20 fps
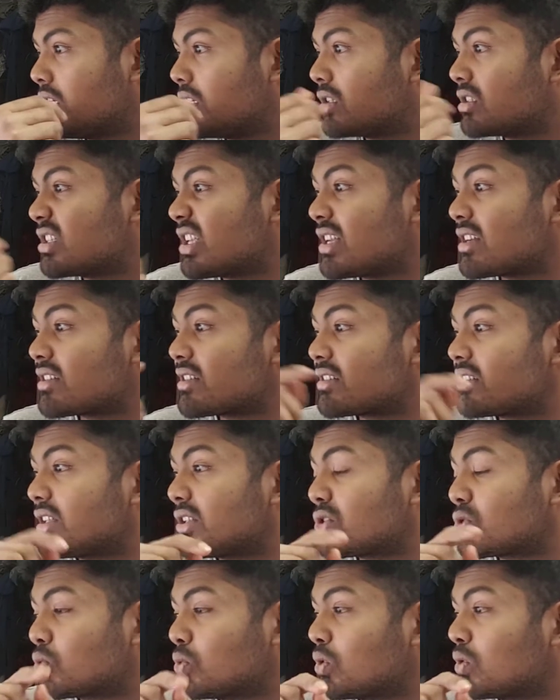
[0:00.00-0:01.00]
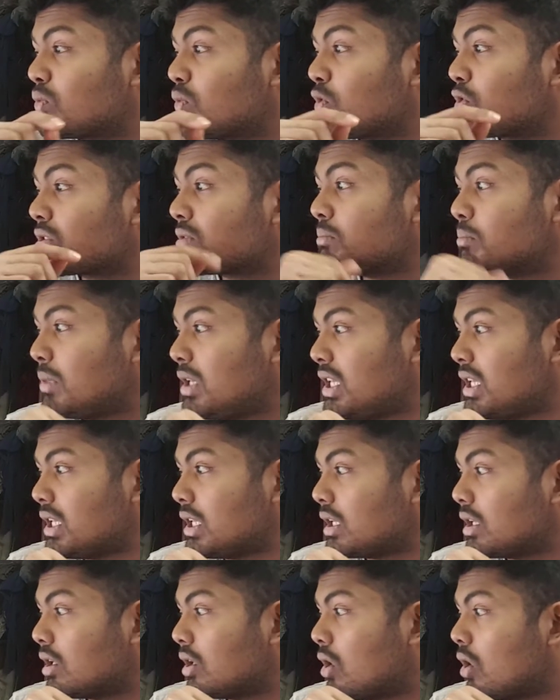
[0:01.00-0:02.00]
Zilris, the sword was me.
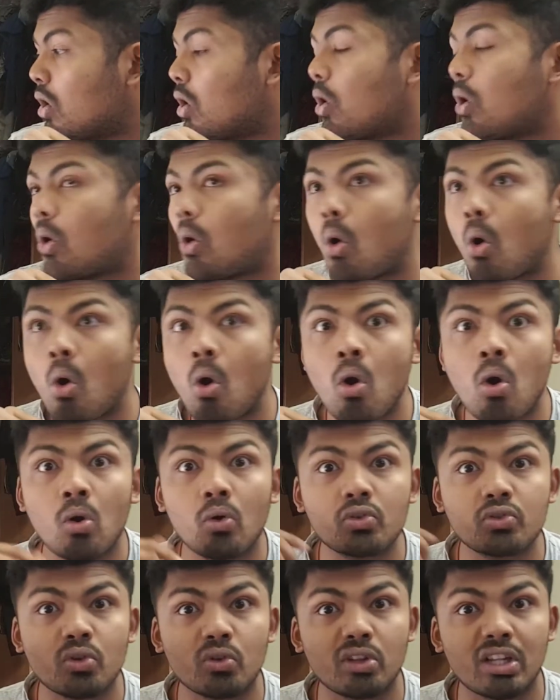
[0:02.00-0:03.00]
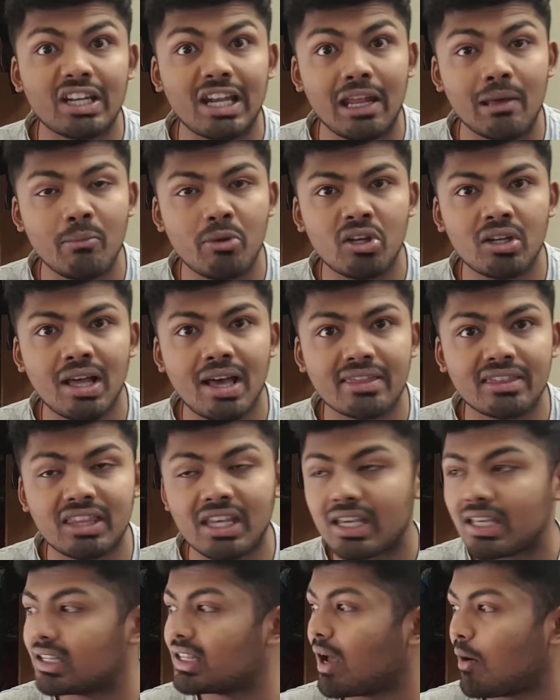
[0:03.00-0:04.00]
Oh, so the nebula
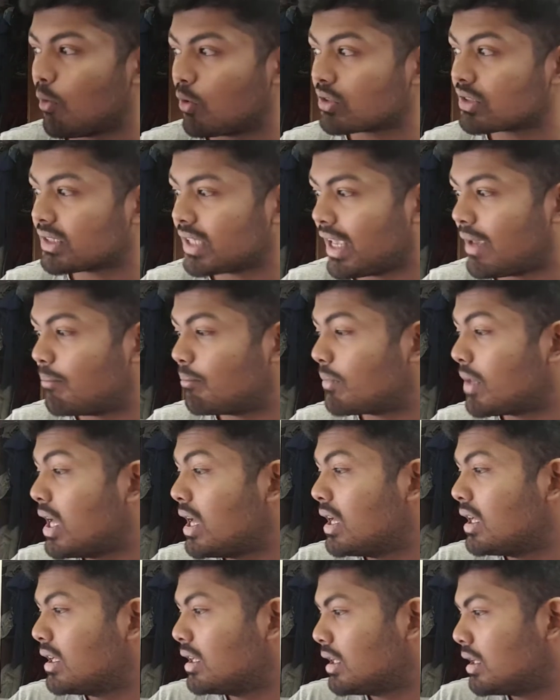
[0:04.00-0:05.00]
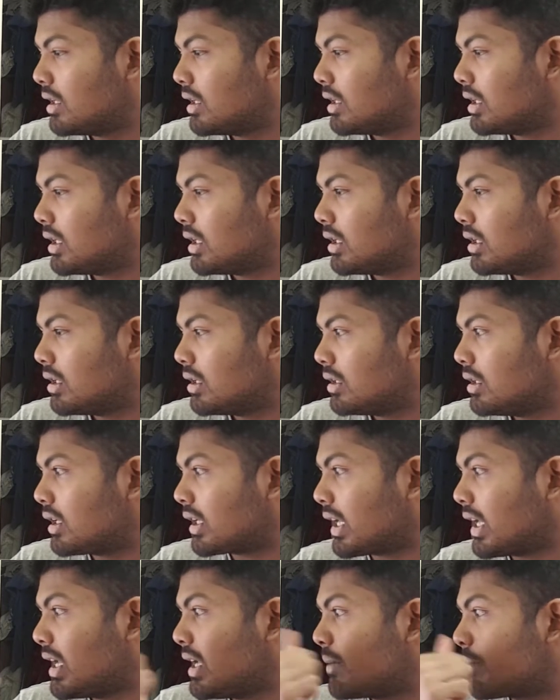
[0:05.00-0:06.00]
thing, that was him.
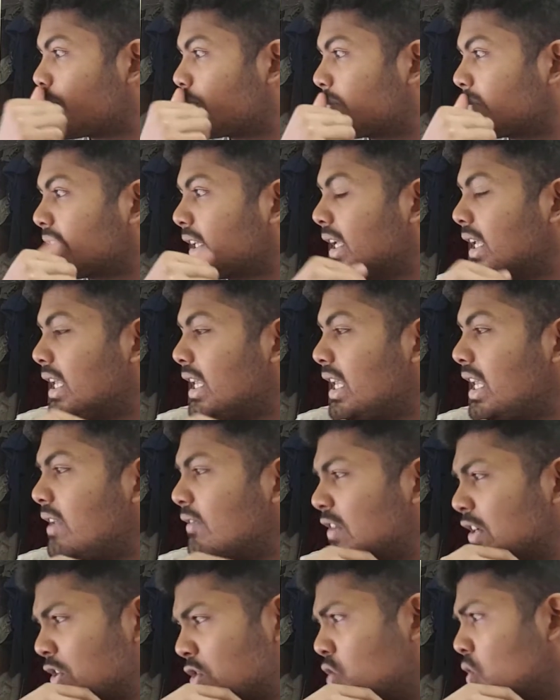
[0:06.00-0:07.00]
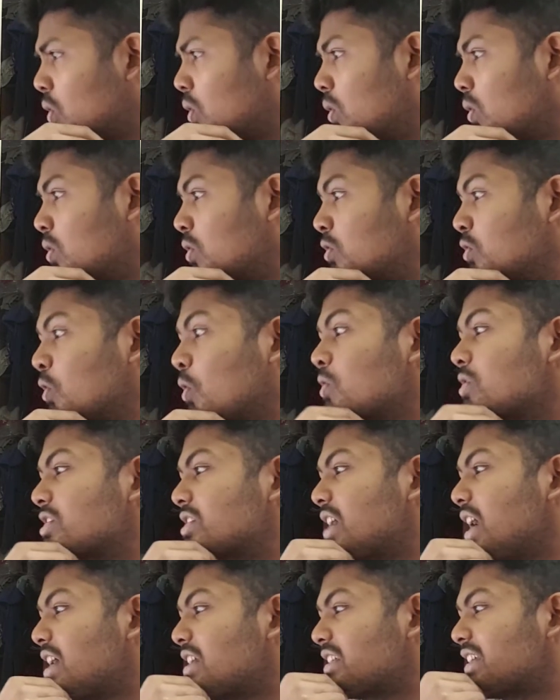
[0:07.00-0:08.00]
Okay, even so, don't
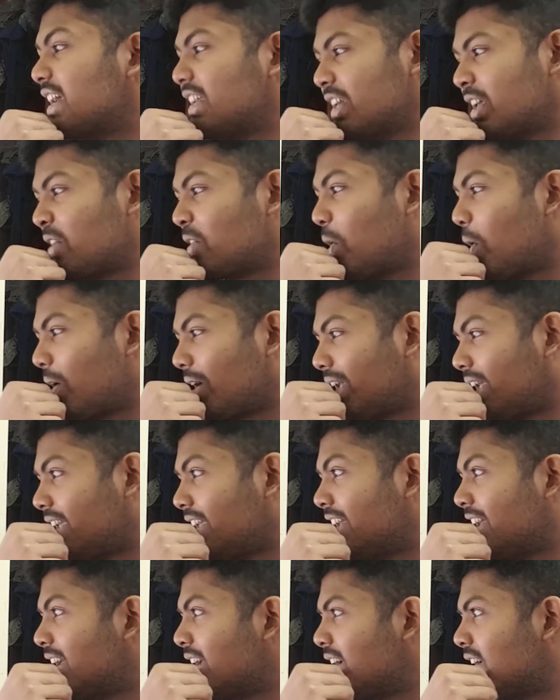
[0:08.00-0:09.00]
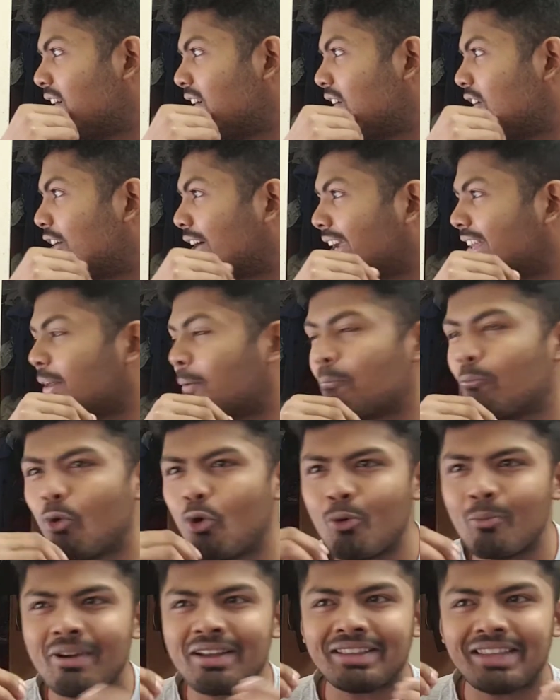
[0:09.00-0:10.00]
start getting cocky. Okay, the
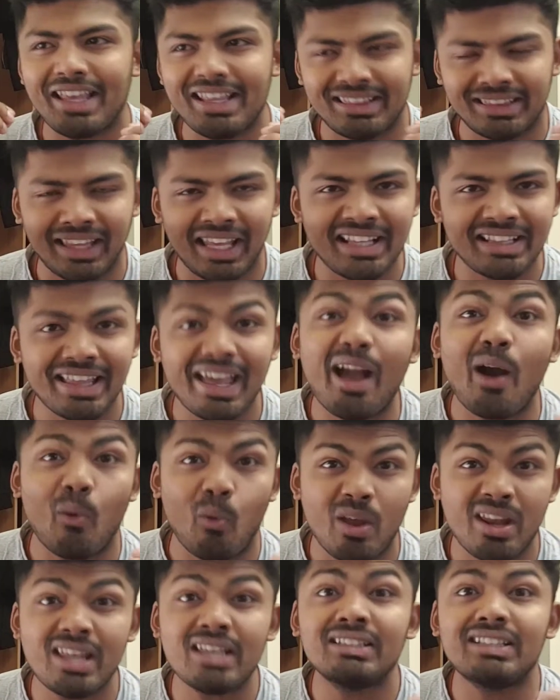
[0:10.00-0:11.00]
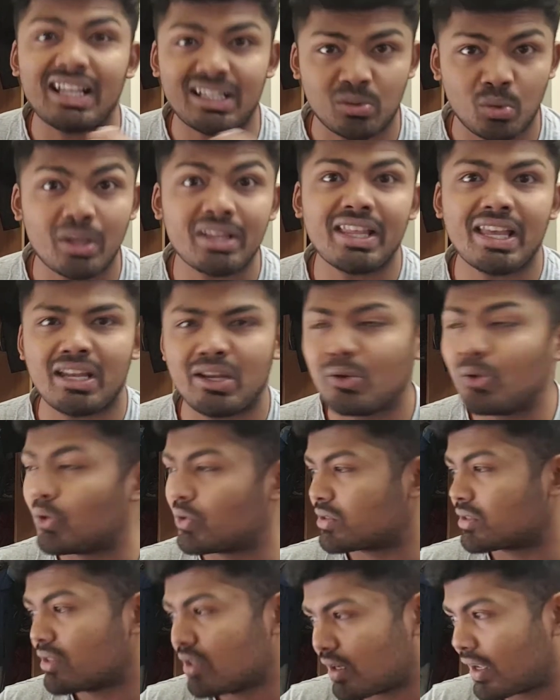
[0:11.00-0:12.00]
moment they think they are winning, that's when they
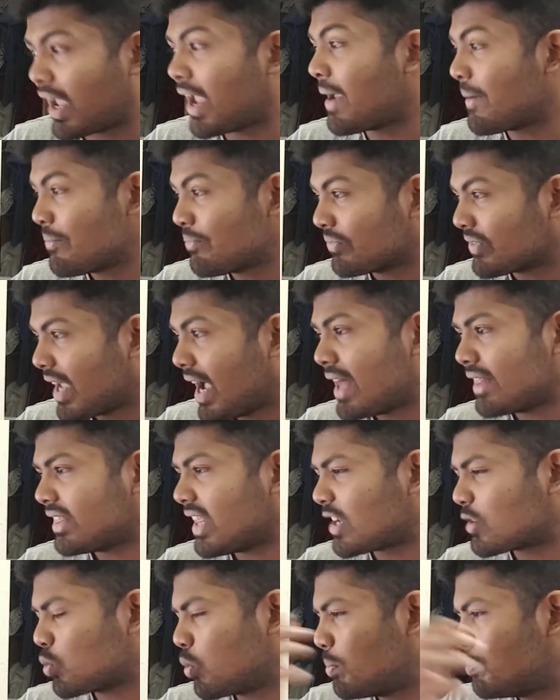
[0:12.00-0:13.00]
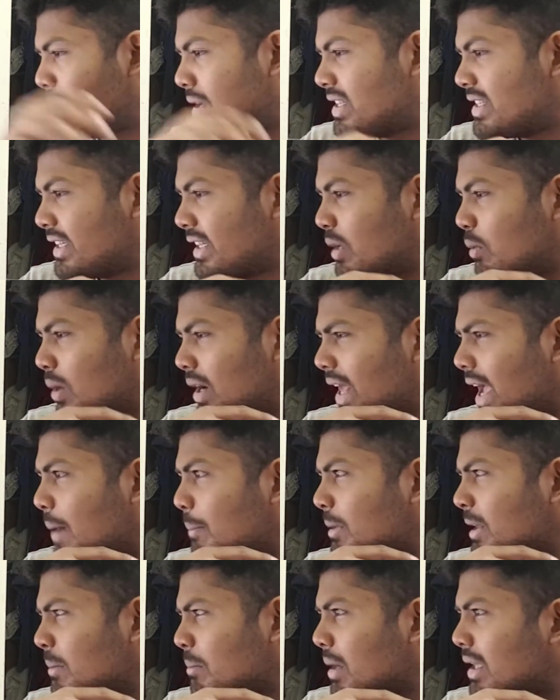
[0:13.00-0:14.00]
lose. Okay, and that's basically what
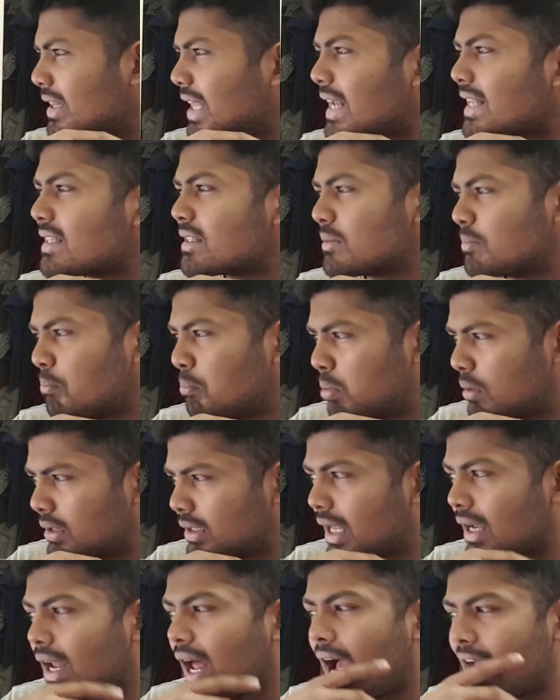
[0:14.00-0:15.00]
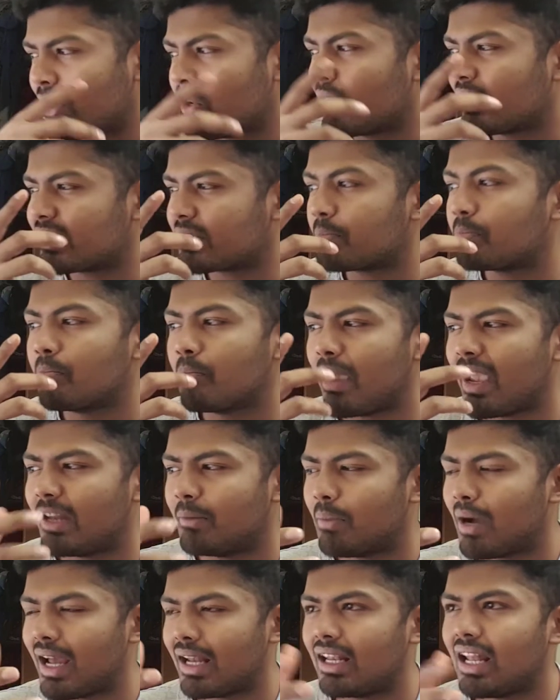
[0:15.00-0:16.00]
happening. But that's, that. I know it's
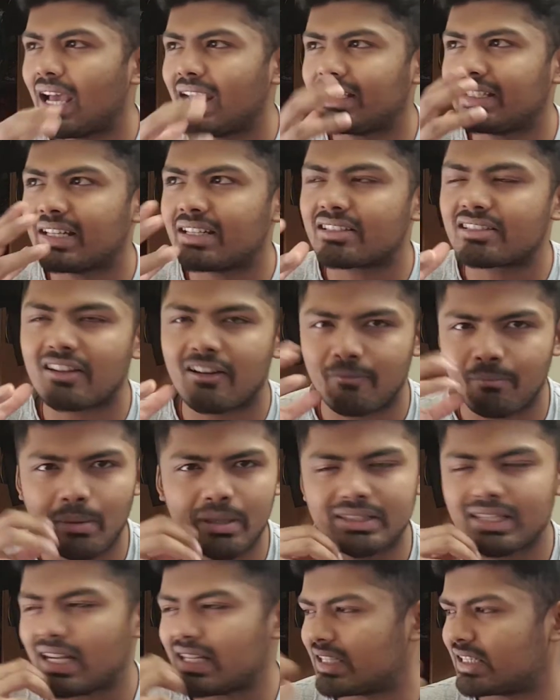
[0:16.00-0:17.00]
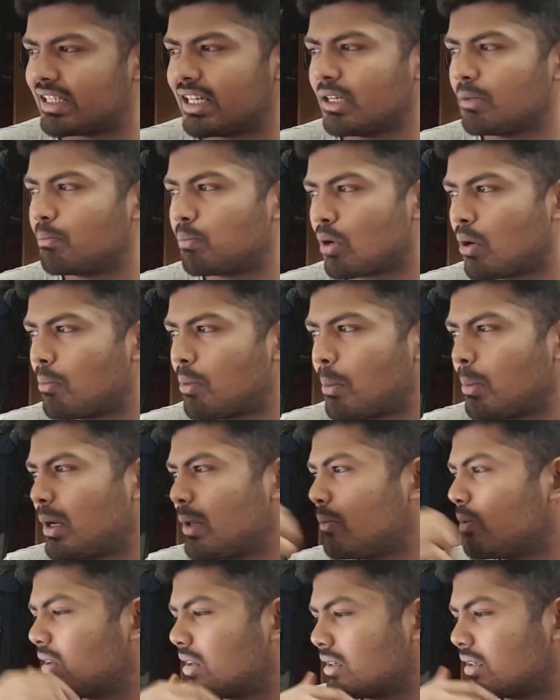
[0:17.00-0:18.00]
made by light and stuff, but that still probably
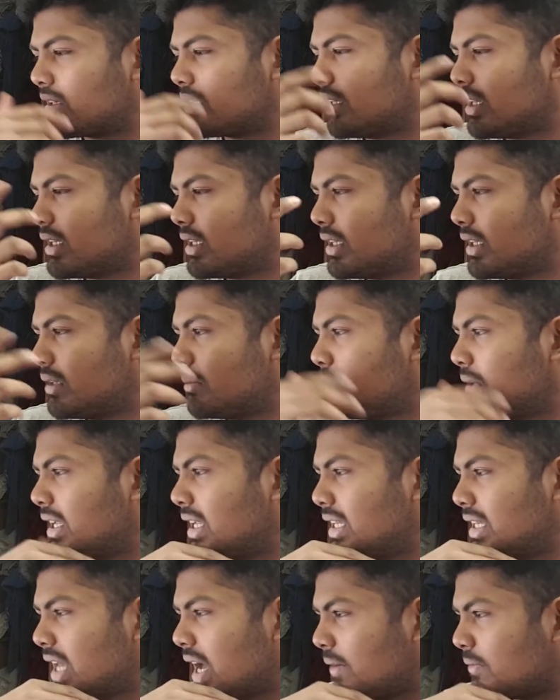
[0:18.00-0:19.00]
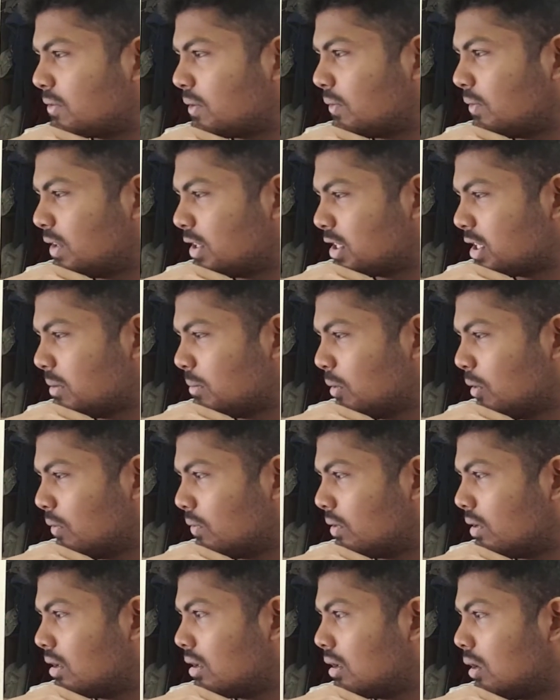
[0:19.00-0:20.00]
wouldn't be enough to finish him
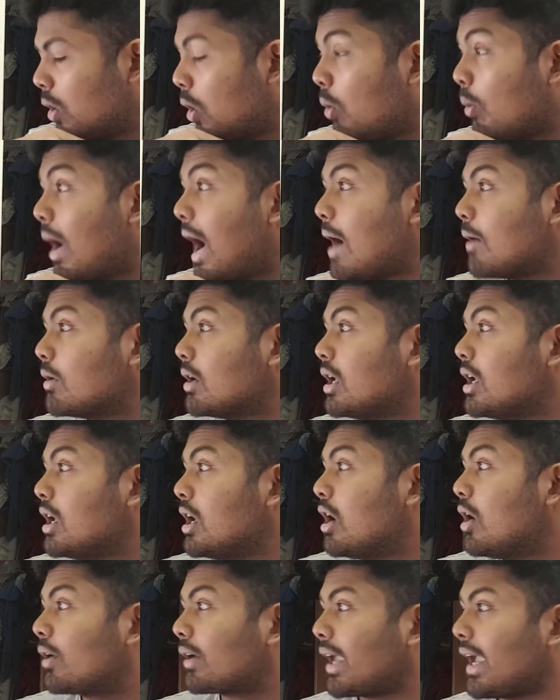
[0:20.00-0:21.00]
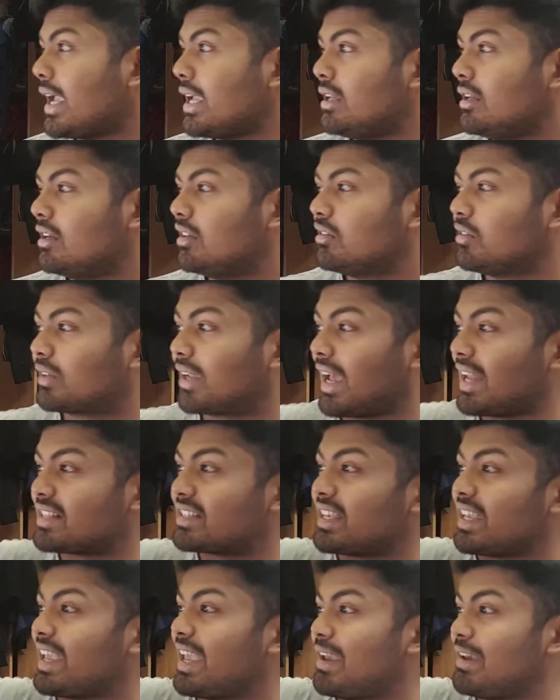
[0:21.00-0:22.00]
off. Oh, wow. Okay, you can
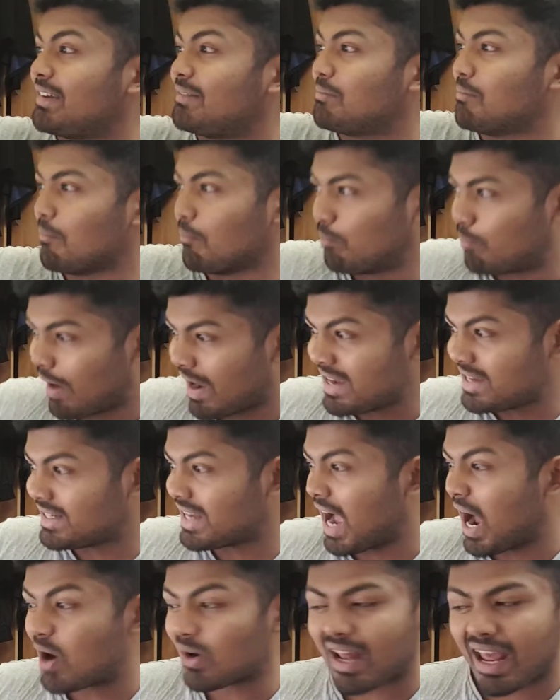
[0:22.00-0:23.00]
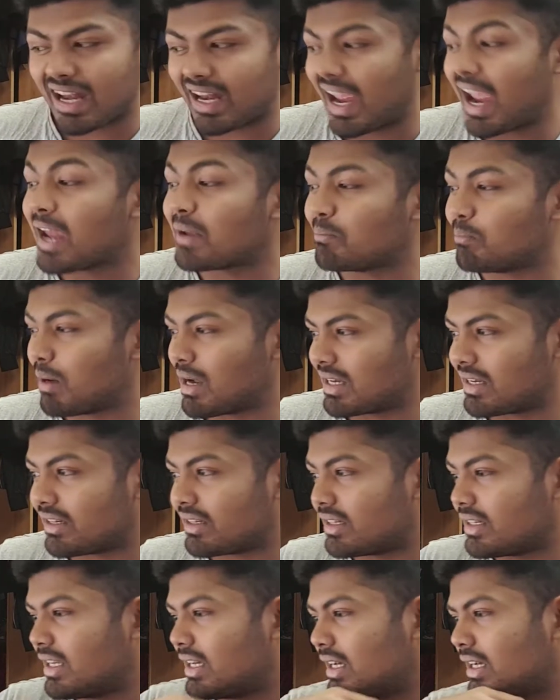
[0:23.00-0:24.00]
see he bent down and
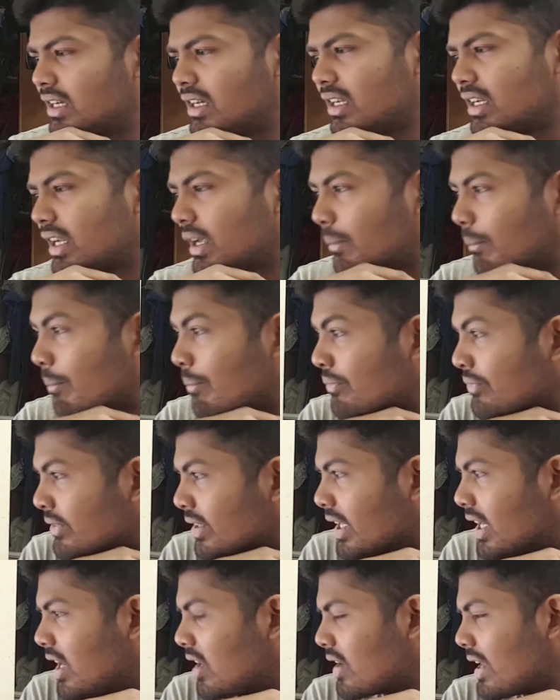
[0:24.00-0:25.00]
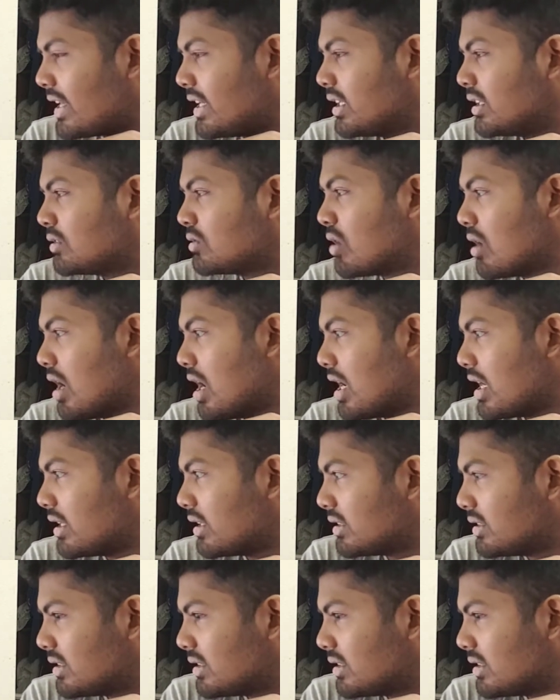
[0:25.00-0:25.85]
headbutted him. All right, go.